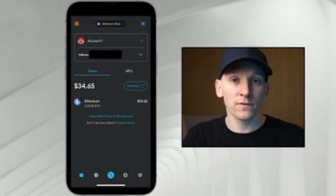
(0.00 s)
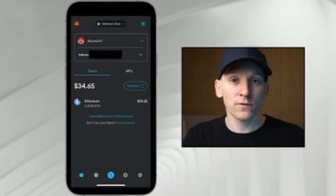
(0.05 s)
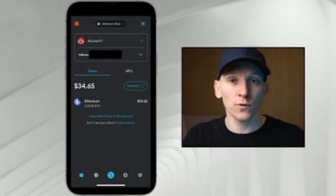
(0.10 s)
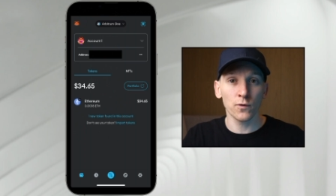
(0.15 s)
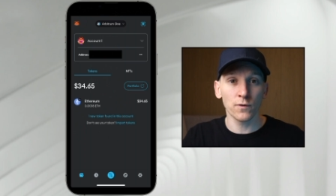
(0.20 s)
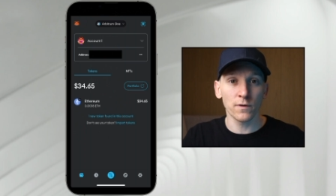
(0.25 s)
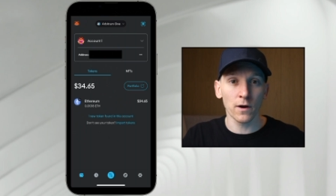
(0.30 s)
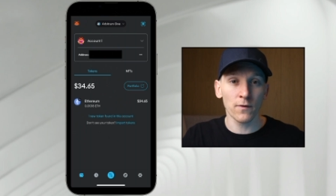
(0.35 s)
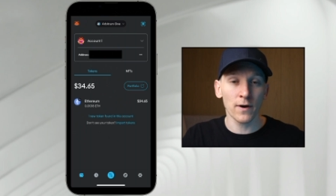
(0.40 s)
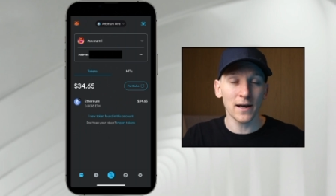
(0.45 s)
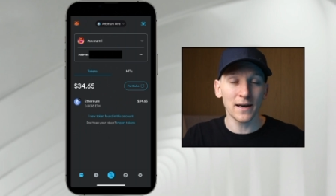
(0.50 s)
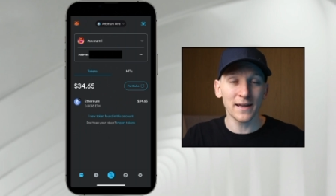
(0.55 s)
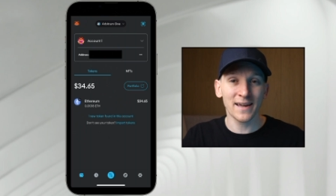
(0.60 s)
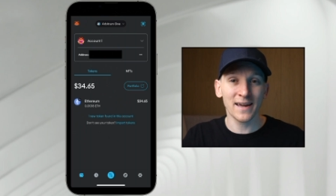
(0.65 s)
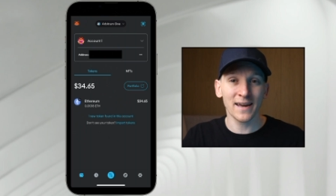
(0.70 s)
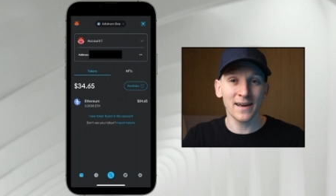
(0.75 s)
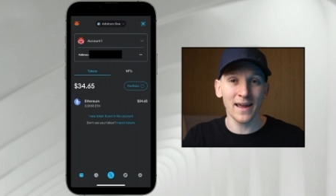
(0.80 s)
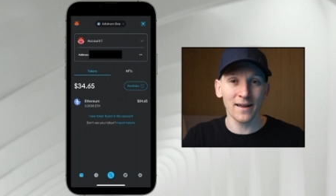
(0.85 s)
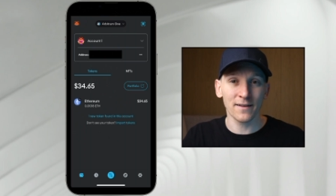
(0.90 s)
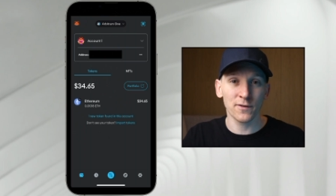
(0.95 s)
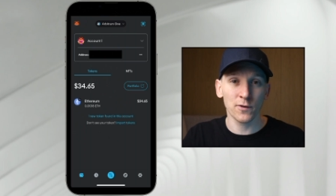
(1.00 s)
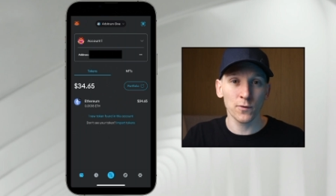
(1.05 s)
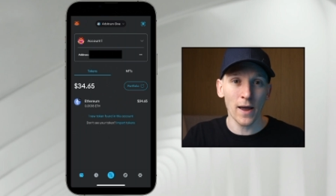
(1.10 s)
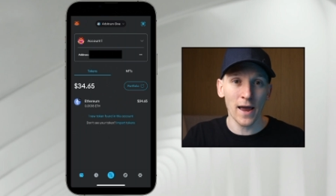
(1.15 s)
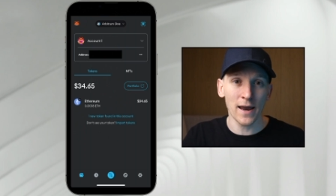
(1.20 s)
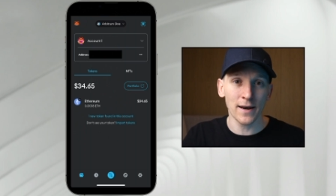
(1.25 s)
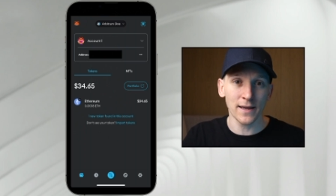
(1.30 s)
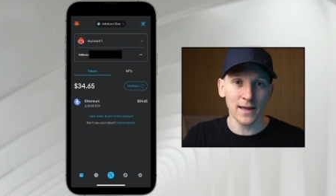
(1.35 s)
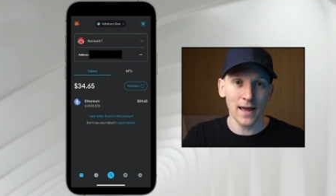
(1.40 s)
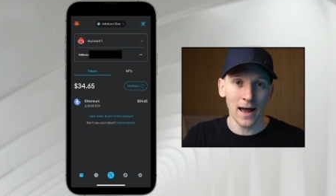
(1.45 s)
to directly connect to
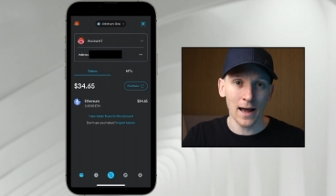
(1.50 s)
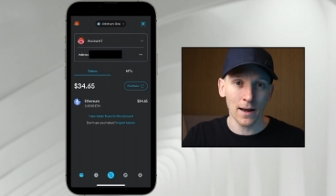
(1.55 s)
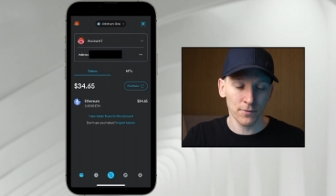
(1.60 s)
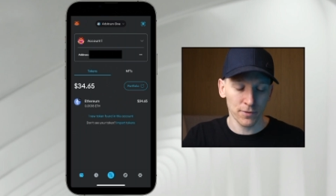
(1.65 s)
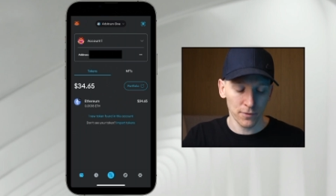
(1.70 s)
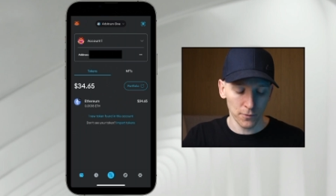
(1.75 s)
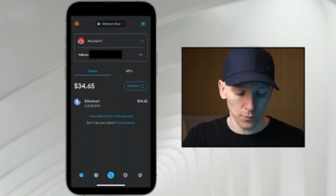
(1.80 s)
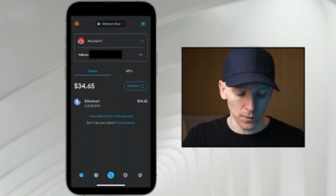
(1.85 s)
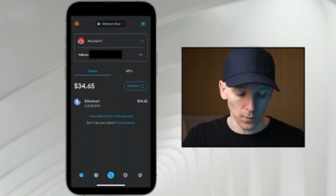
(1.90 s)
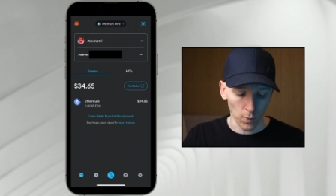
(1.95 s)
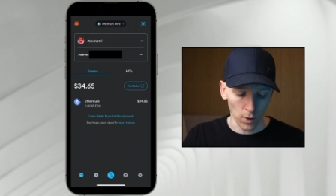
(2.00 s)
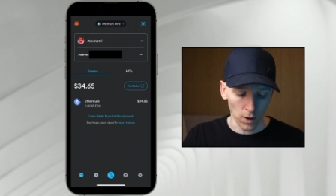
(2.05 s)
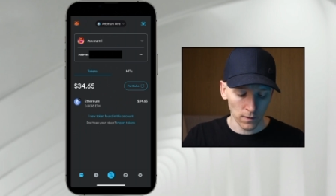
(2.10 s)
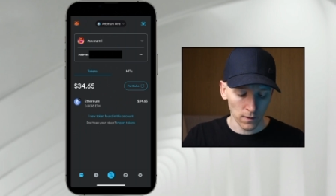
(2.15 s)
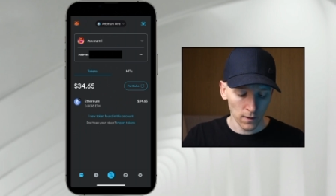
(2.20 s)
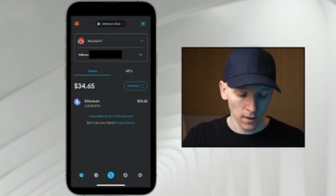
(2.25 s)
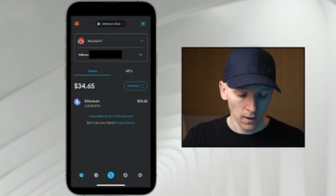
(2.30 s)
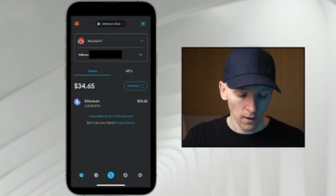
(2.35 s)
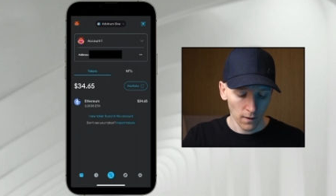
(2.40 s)
any app that we want.